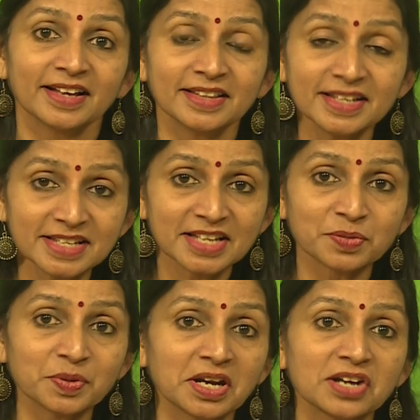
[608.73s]
This
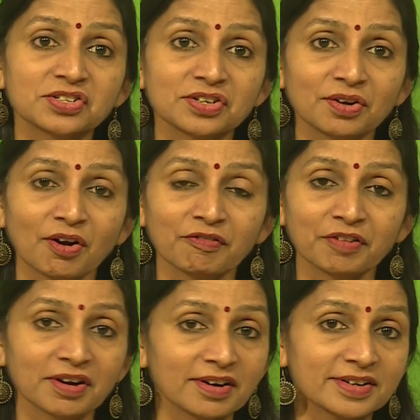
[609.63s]
aspiration of
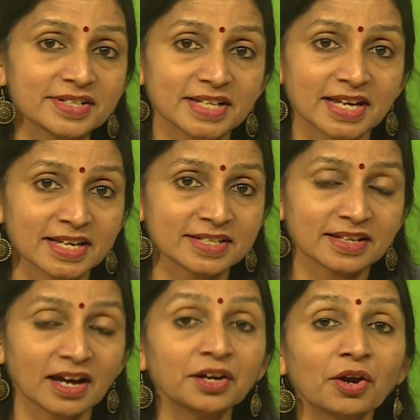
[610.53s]
hers is
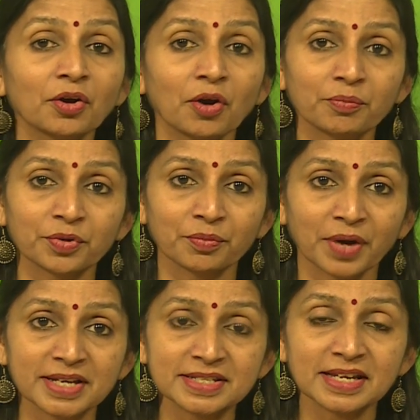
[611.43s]

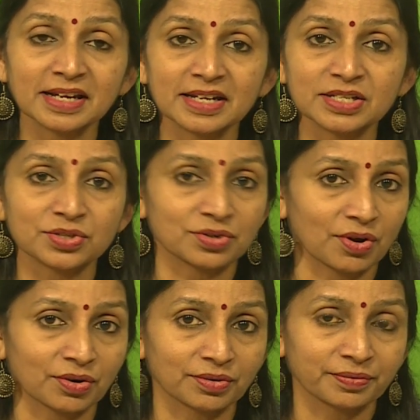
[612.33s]
uncompromisingly
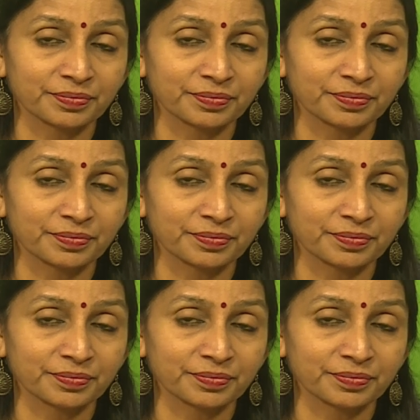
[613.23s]
strong,